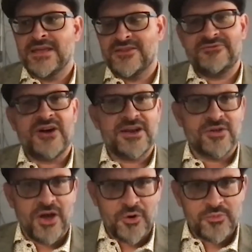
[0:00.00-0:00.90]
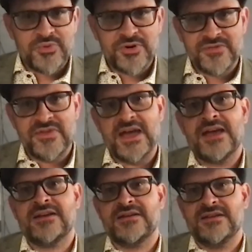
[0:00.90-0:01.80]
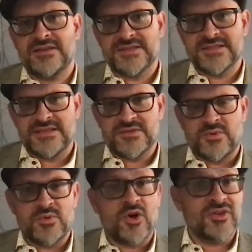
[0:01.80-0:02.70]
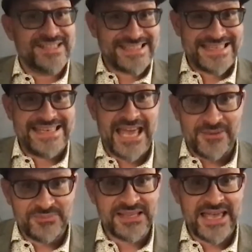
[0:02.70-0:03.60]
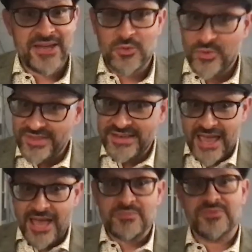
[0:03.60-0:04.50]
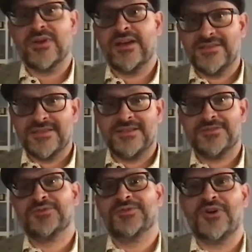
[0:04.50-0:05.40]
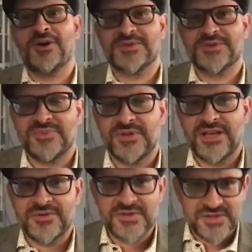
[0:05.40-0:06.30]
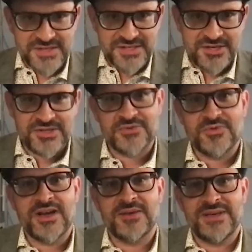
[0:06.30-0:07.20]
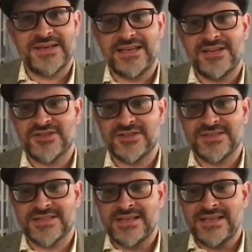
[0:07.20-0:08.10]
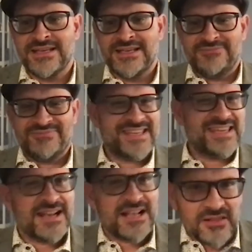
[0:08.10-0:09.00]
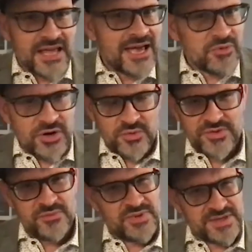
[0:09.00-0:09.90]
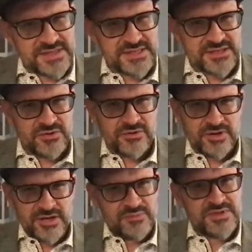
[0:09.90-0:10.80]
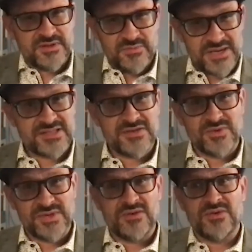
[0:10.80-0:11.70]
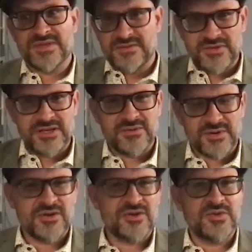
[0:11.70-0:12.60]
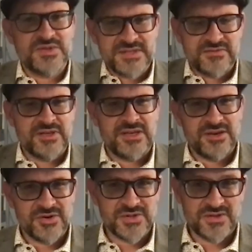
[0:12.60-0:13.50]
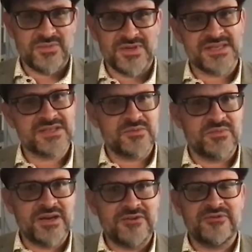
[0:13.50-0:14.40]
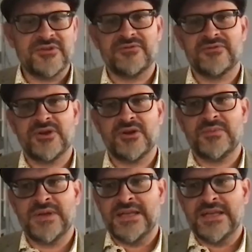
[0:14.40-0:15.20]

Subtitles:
The final output of that is what we call a CDAP plan, or the DAP, right? The Digital Adoption Plan, which is a series of recommendations. You kind of collaborate with the business owner to come to the best results of, like, conclusively, here's what the business would benefit from.